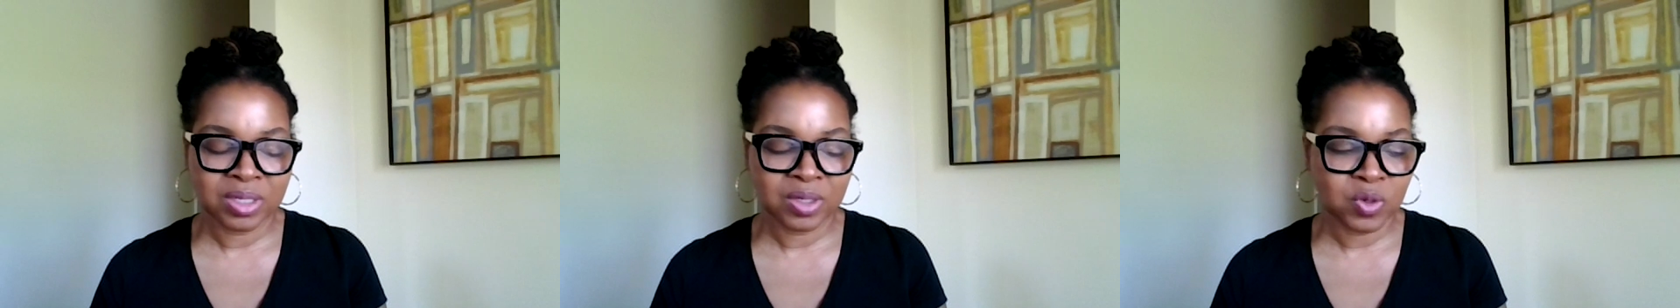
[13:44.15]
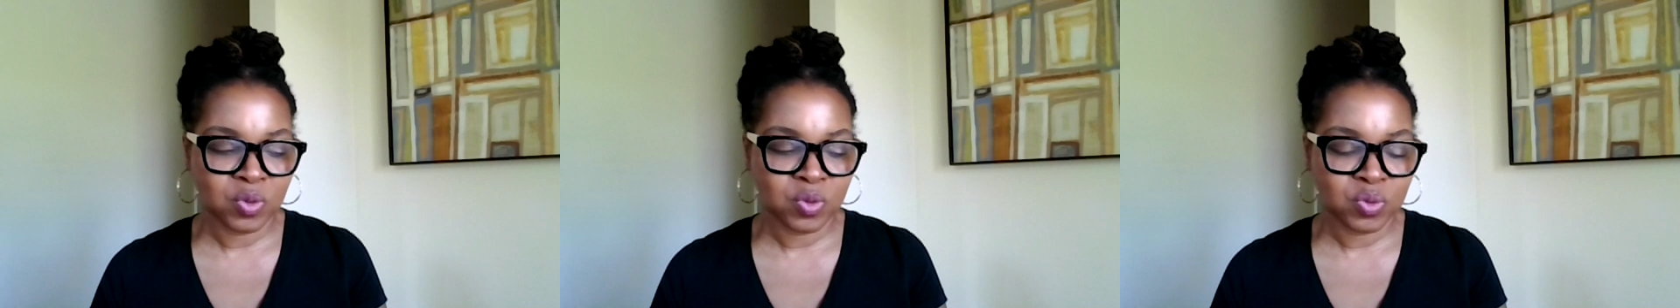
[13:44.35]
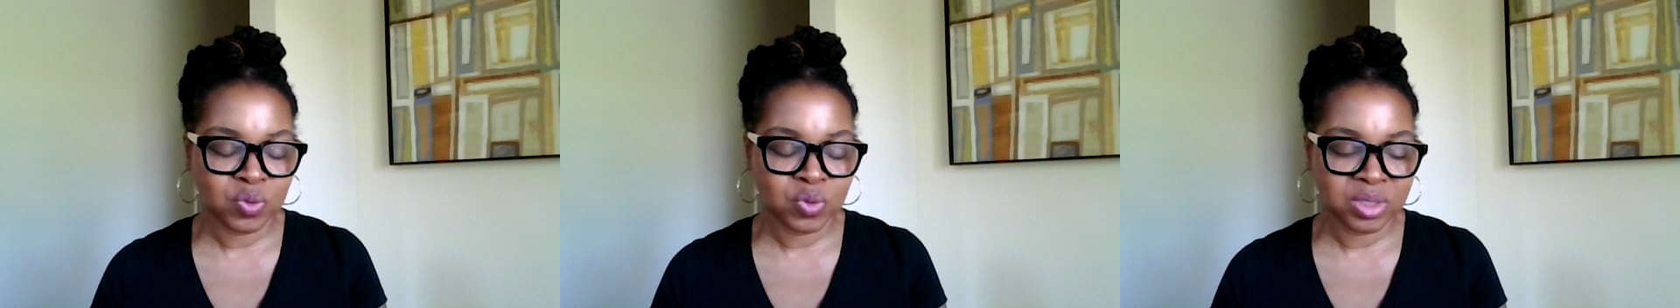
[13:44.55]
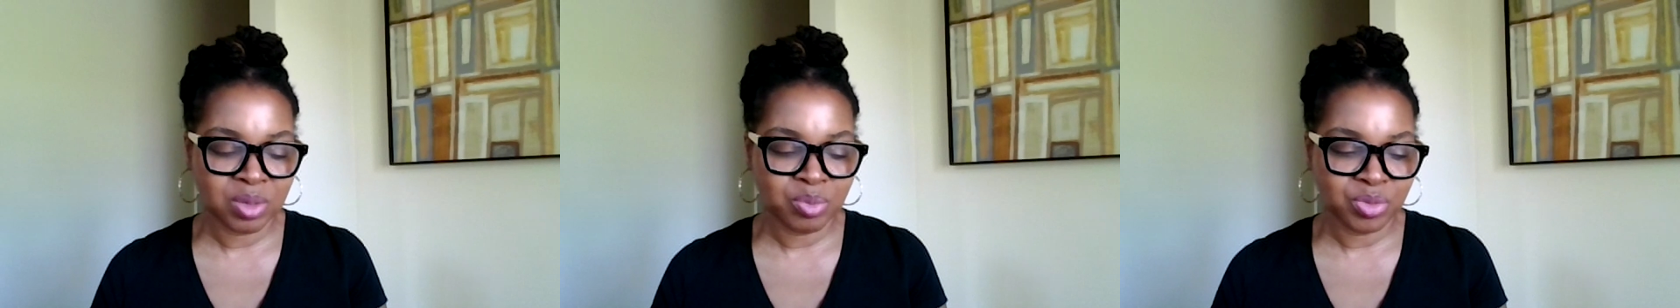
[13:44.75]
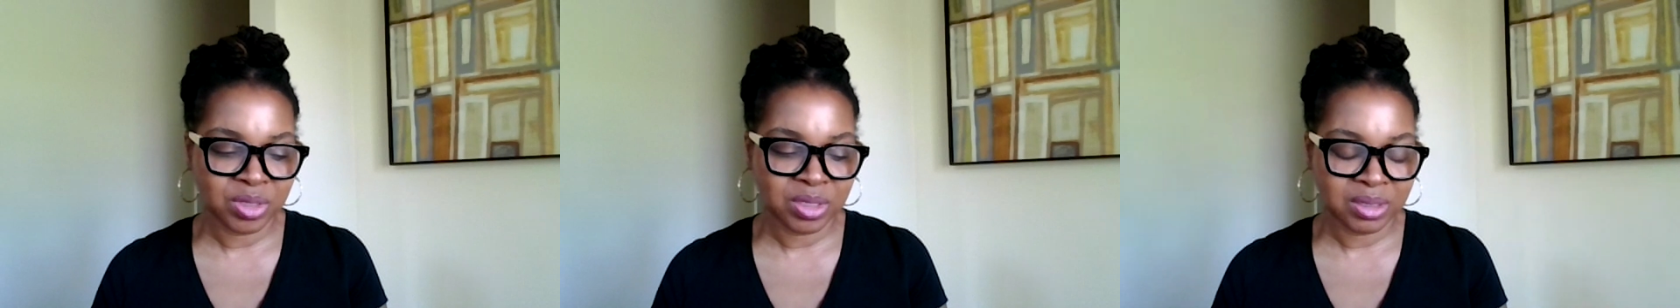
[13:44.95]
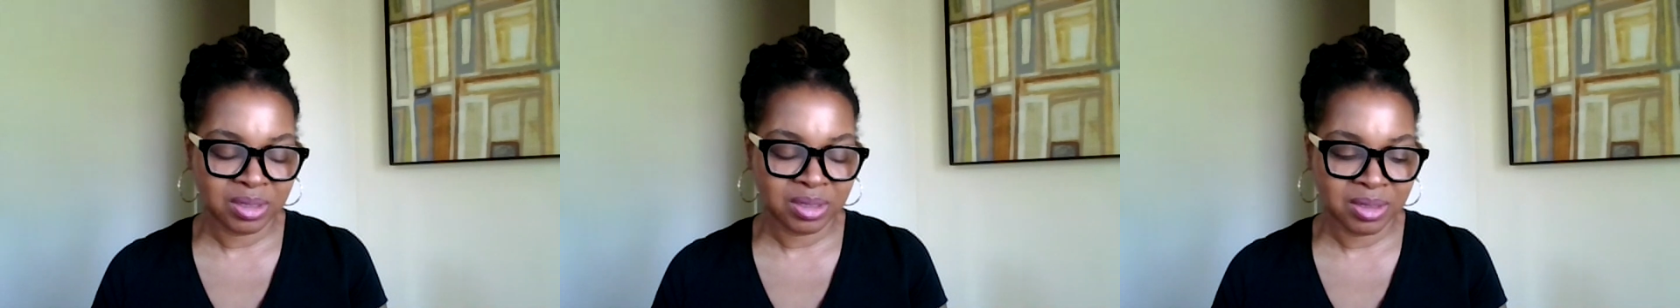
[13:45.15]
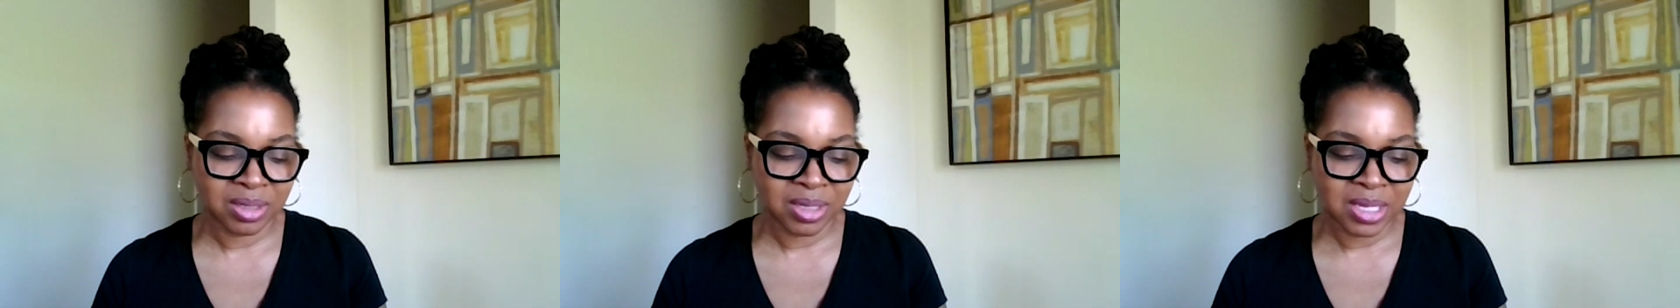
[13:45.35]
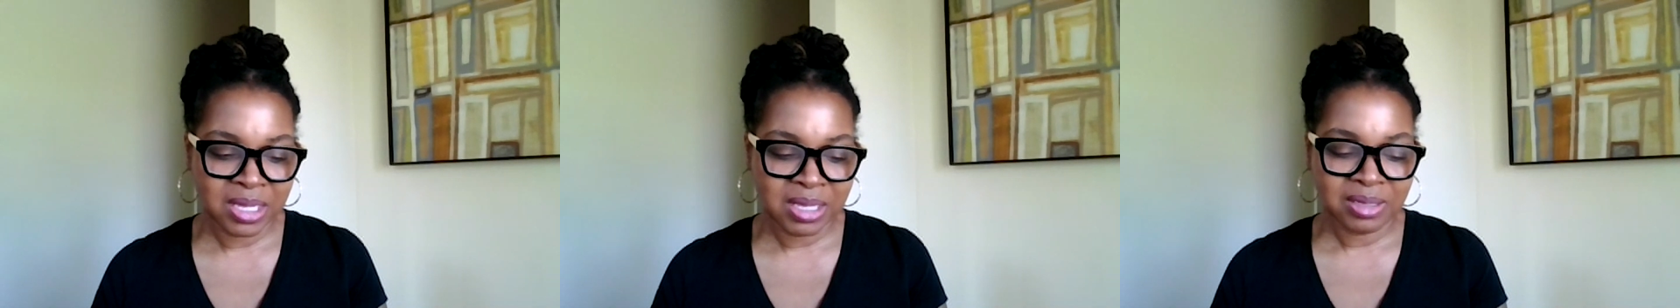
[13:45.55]
that goes something
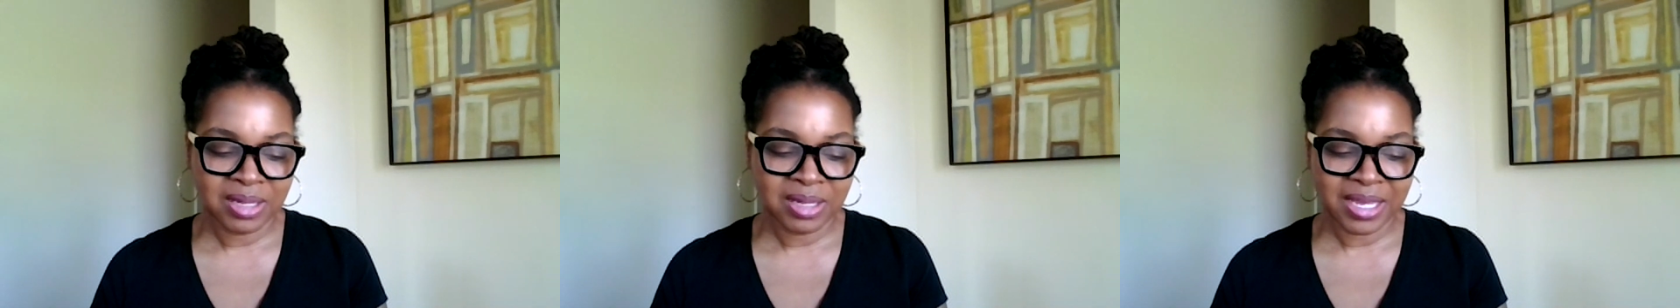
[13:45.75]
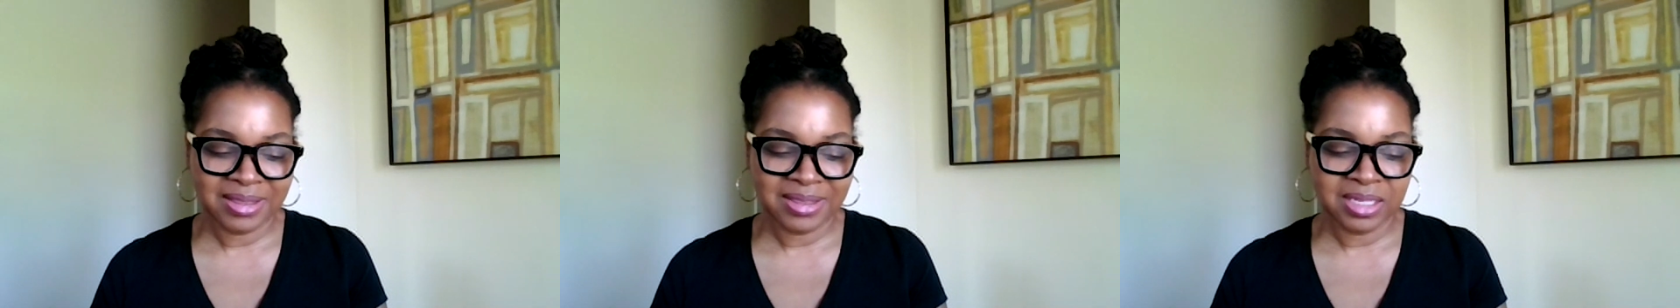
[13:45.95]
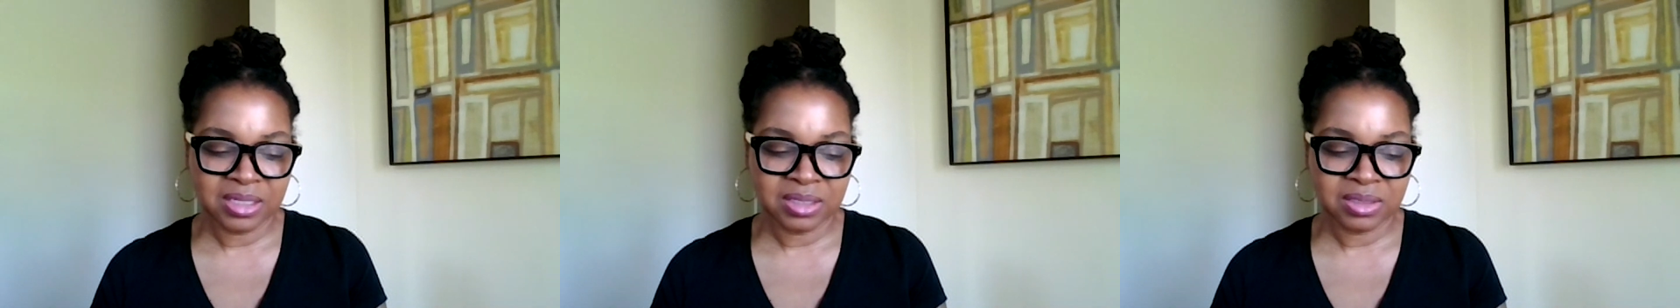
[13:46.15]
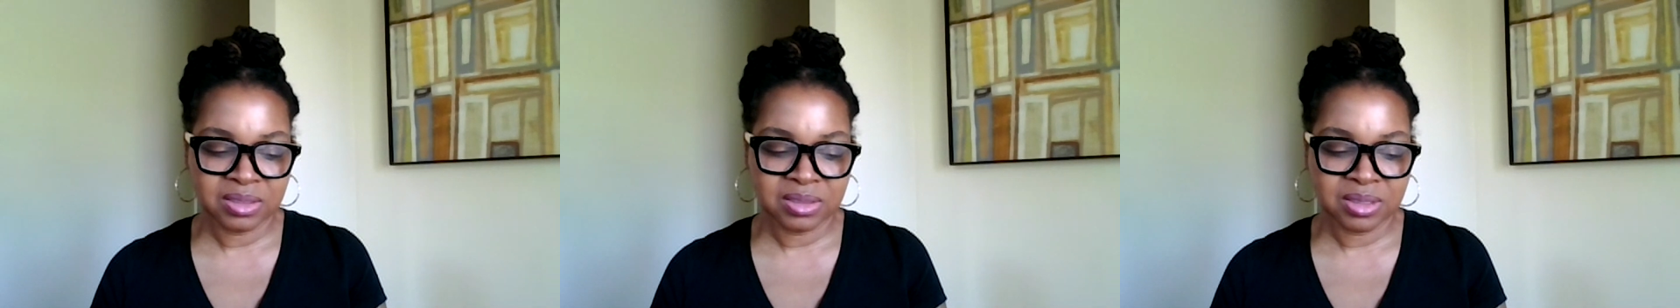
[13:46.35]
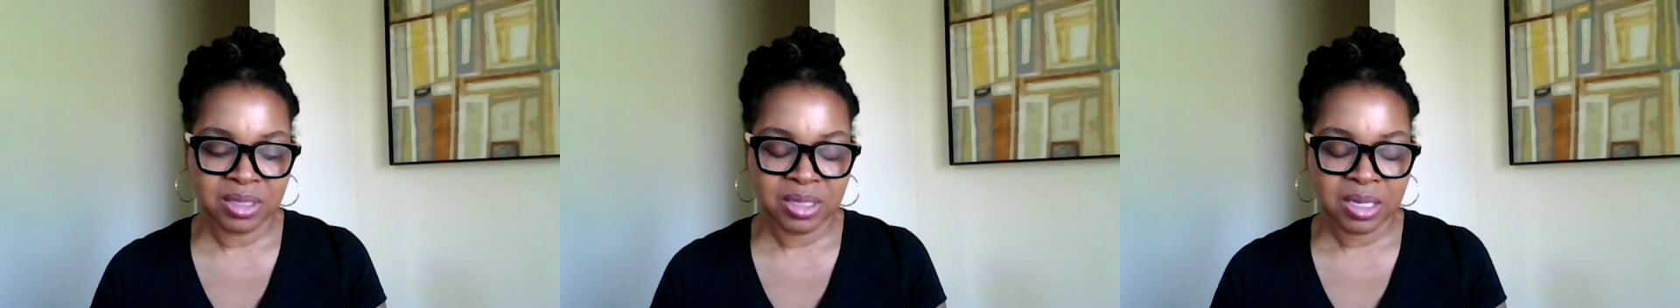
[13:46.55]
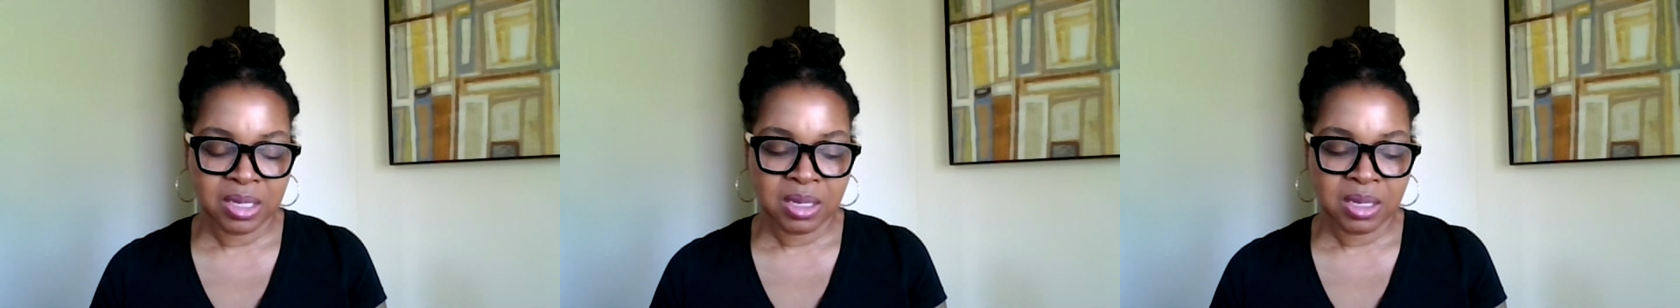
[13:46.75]
like this